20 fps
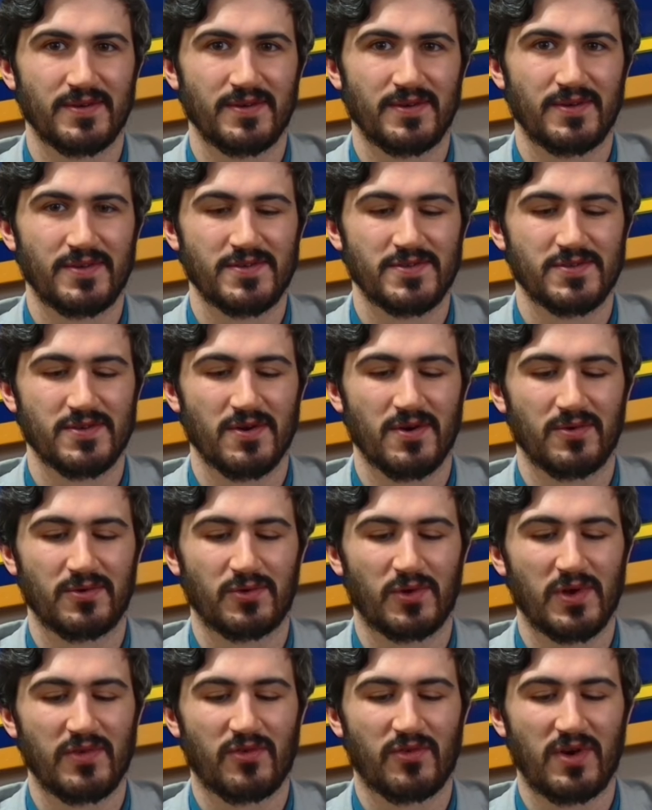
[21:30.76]
So
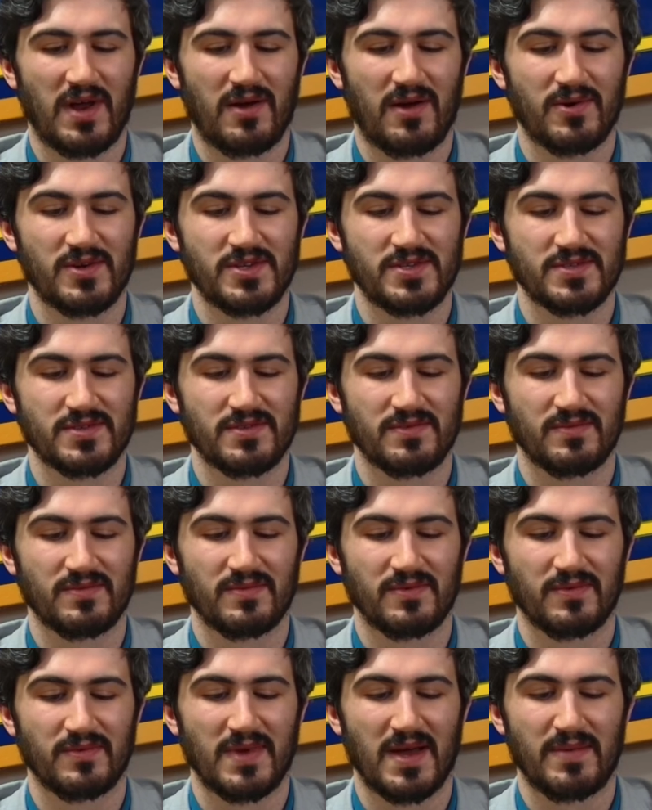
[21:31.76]
24 hours,
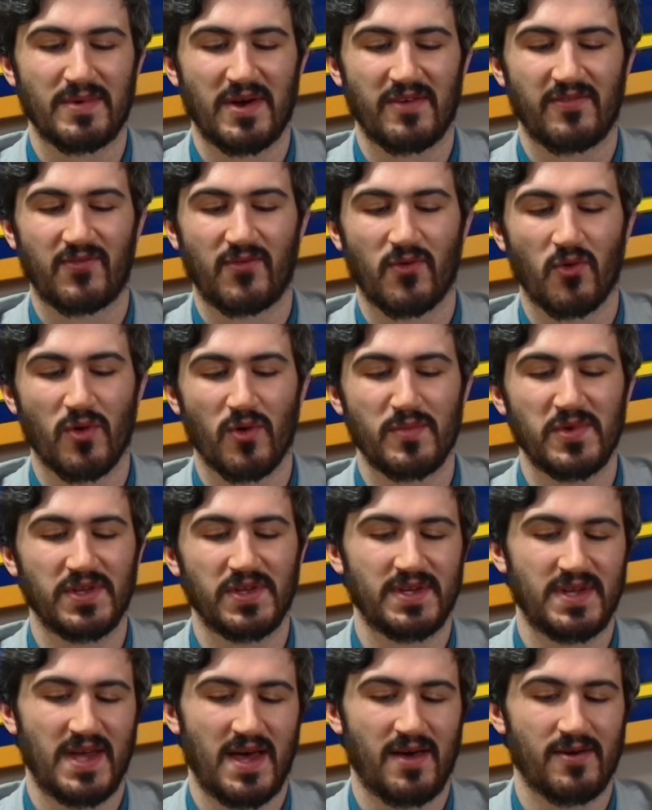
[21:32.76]
got about $4
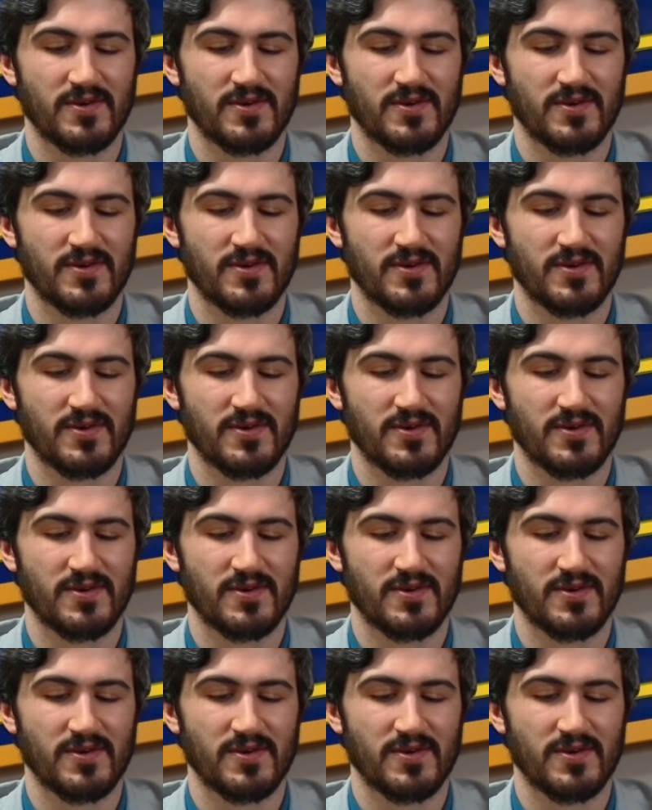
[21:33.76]
million.